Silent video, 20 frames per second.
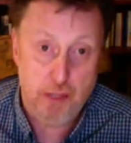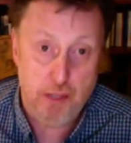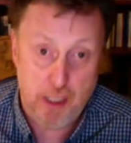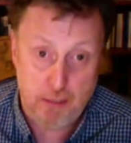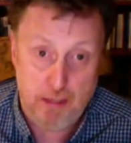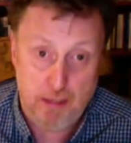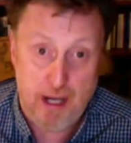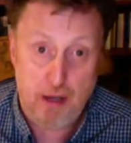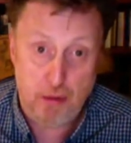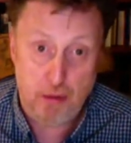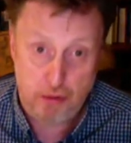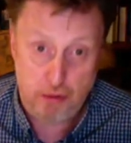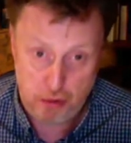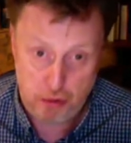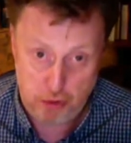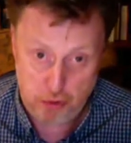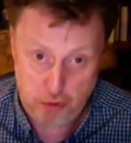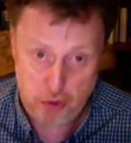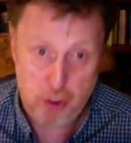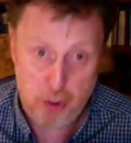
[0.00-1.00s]
about through
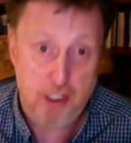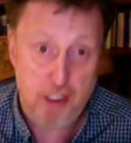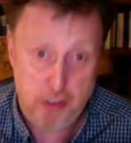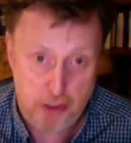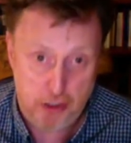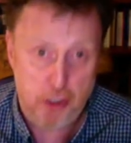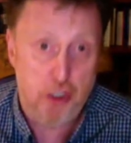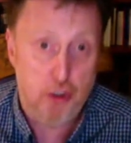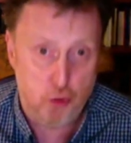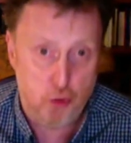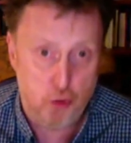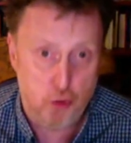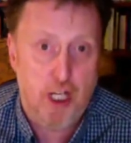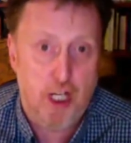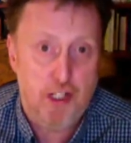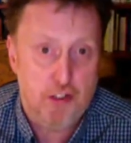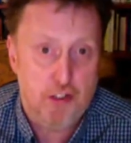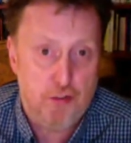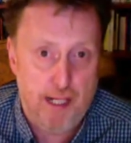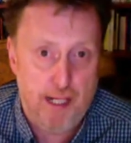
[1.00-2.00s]
tr- internal
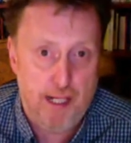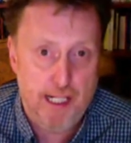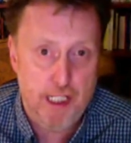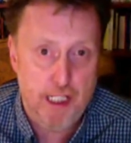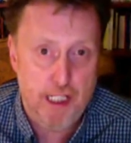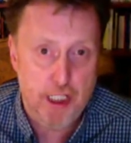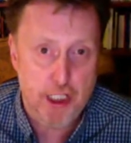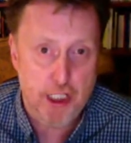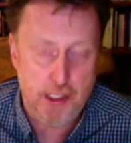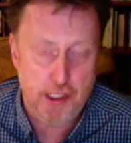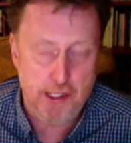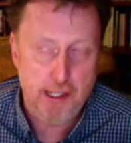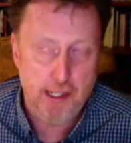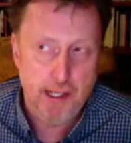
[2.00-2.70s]
transformation